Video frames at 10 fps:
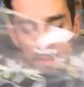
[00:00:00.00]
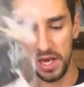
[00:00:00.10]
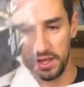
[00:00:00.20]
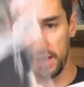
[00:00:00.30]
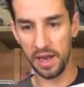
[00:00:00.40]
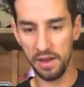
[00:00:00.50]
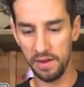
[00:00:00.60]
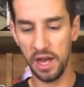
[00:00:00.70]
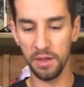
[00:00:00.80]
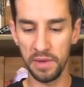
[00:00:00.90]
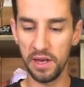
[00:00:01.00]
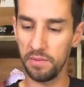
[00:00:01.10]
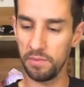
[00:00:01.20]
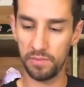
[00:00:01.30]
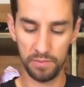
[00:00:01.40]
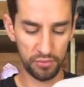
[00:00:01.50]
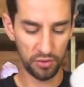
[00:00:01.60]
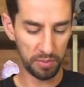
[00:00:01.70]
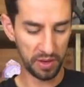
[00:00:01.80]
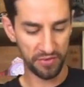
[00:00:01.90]
to make that helmet
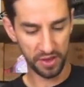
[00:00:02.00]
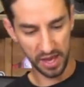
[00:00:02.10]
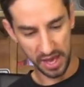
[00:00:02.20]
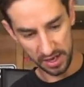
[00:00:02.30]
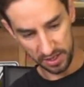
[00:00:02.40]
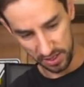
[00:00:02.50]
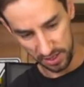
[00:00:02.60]
properly fit your head.